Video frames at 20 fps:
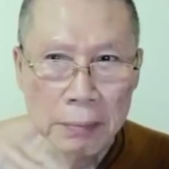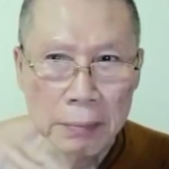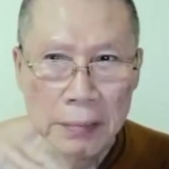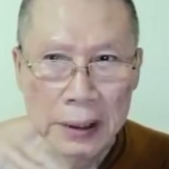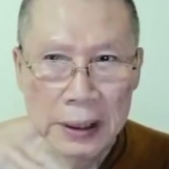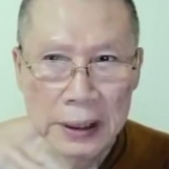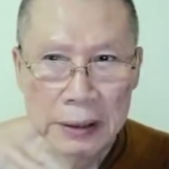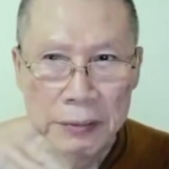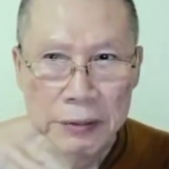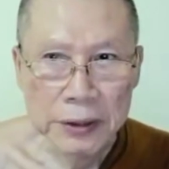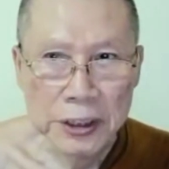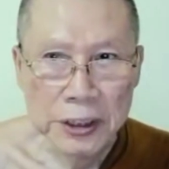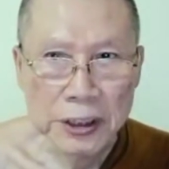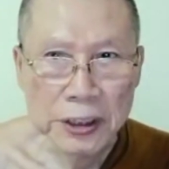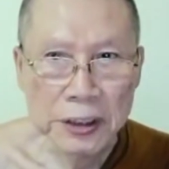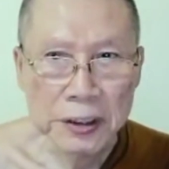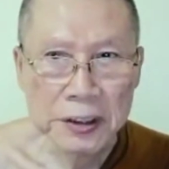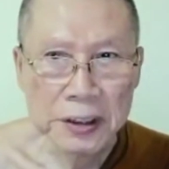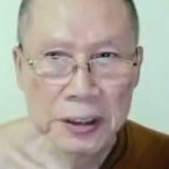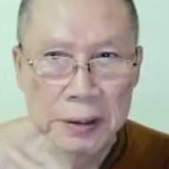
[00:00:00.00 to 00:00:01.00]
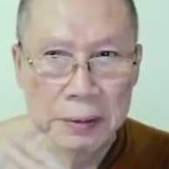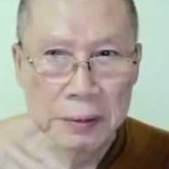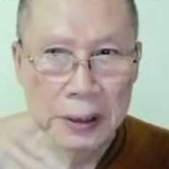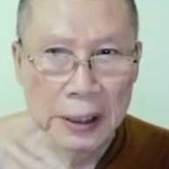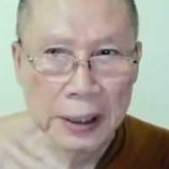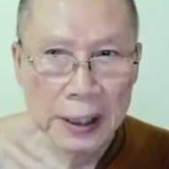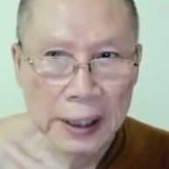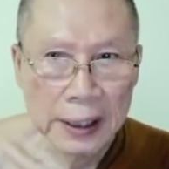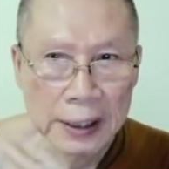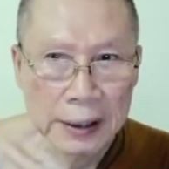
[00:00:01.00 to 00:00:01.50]
But if you use it
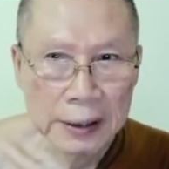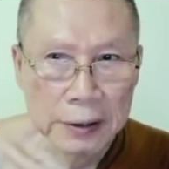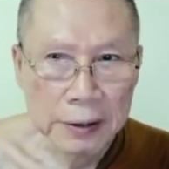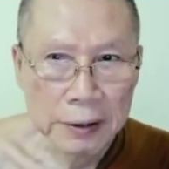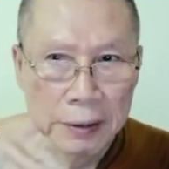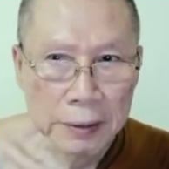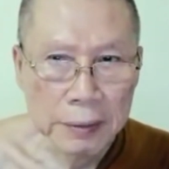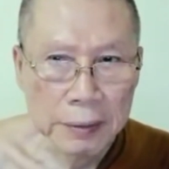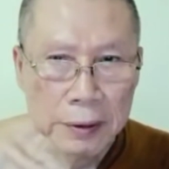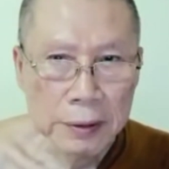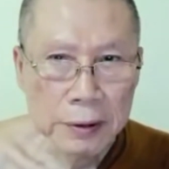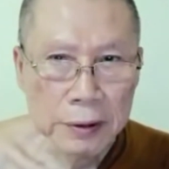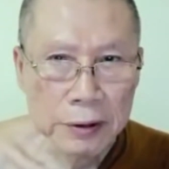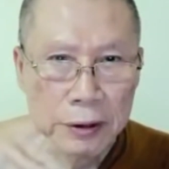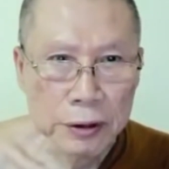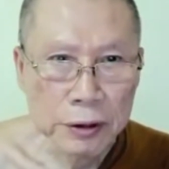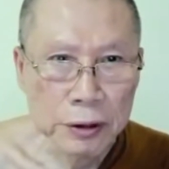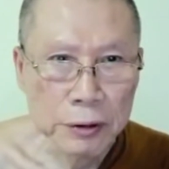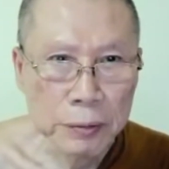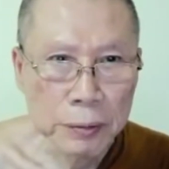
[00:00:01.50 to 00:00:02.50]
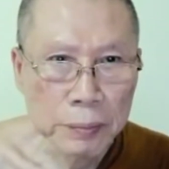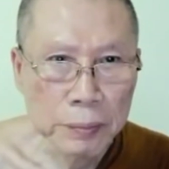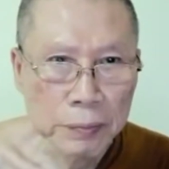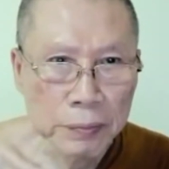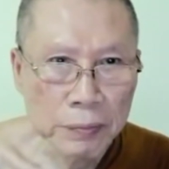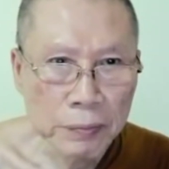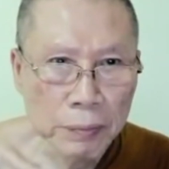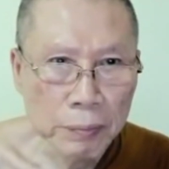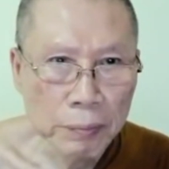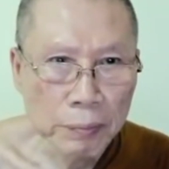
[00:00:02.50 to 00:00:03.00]
and to
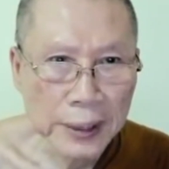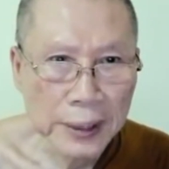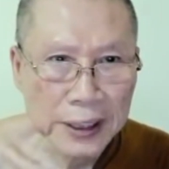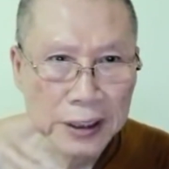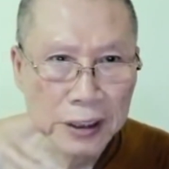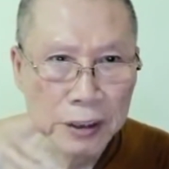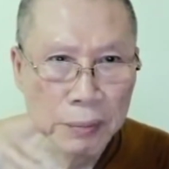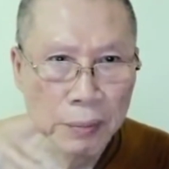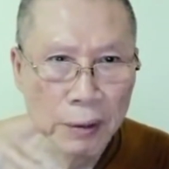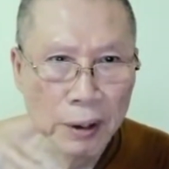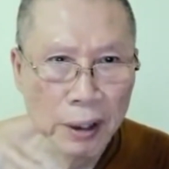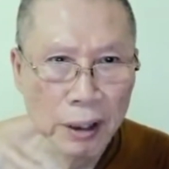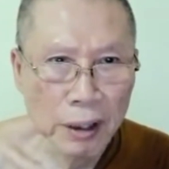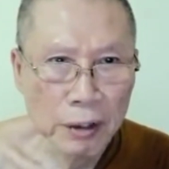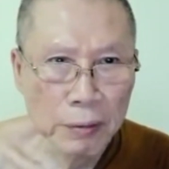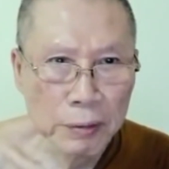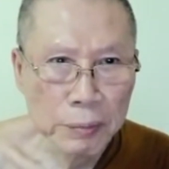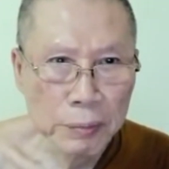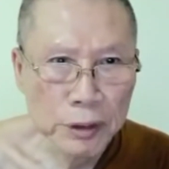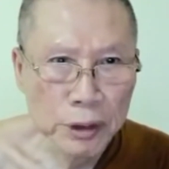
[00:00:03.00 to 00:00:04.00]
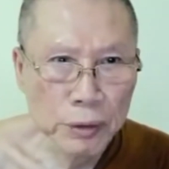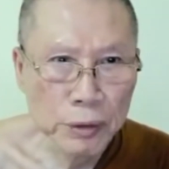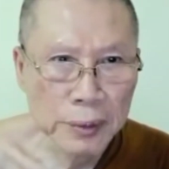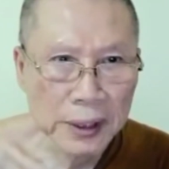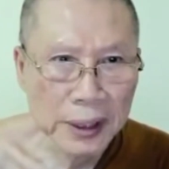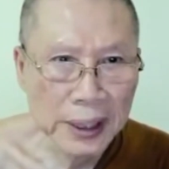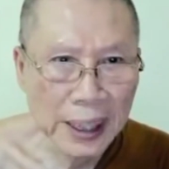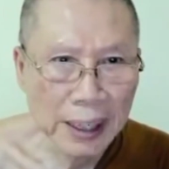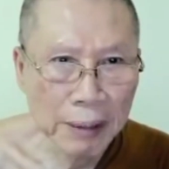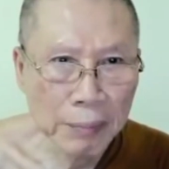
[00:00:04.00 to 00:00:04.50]
make you to
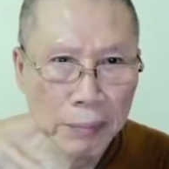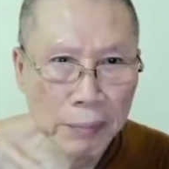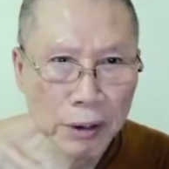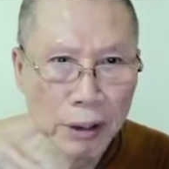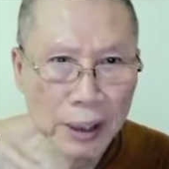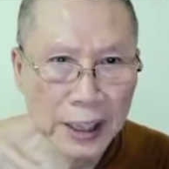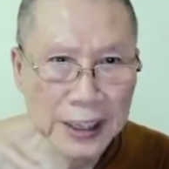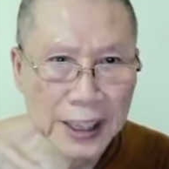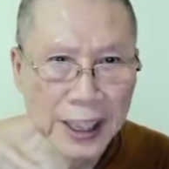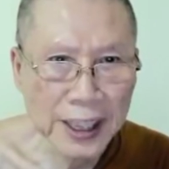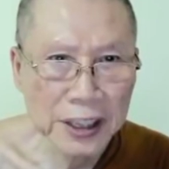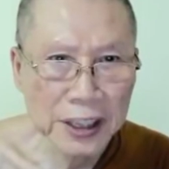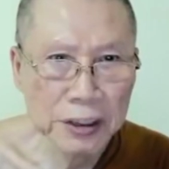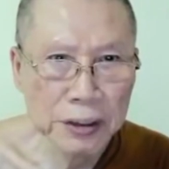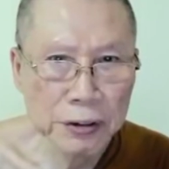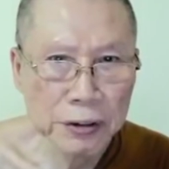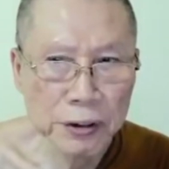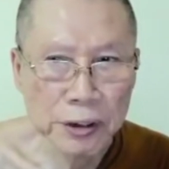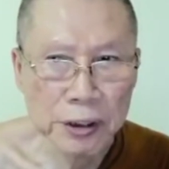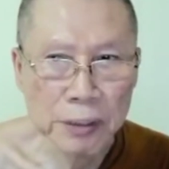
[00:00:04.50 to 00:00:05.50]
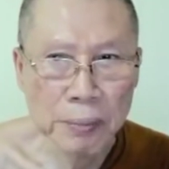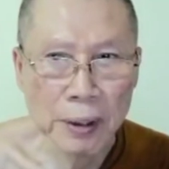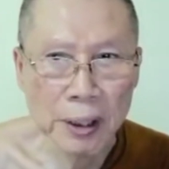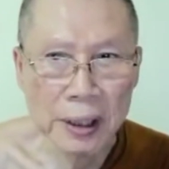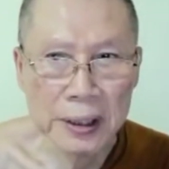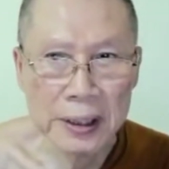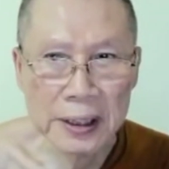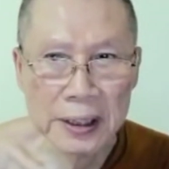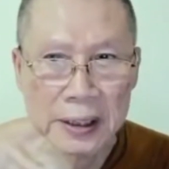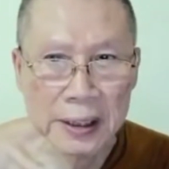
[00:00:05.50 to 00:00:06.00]
become more attached to your
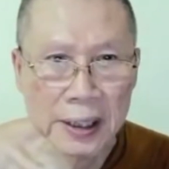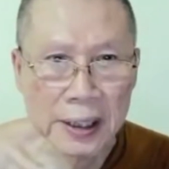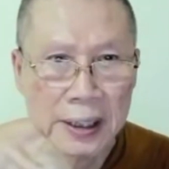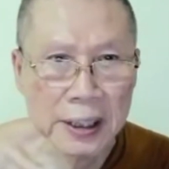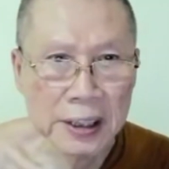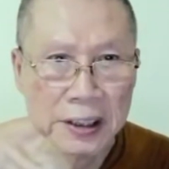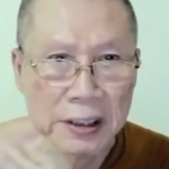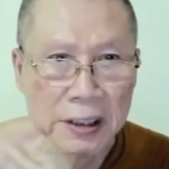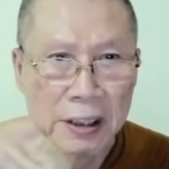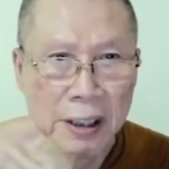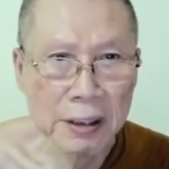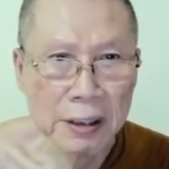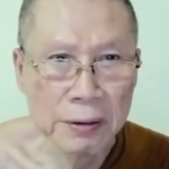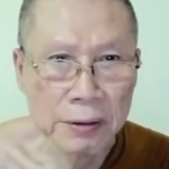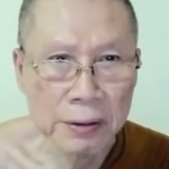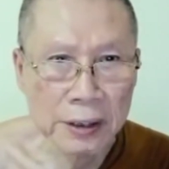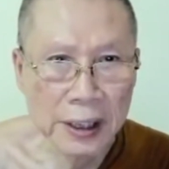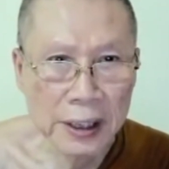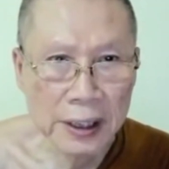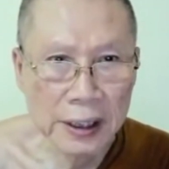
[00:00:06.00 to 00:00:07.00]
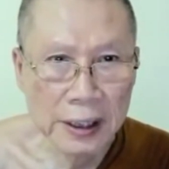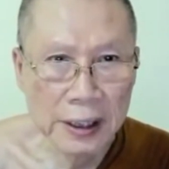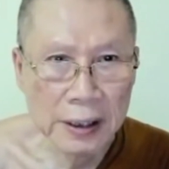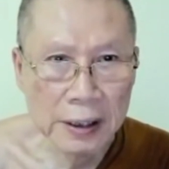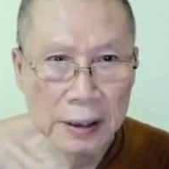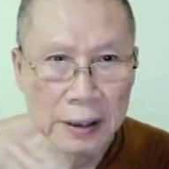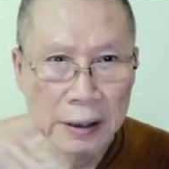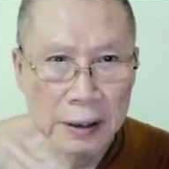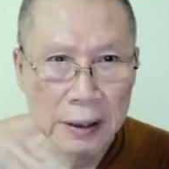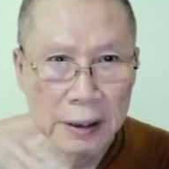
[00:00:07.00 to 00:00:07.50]
body, then it's not okay.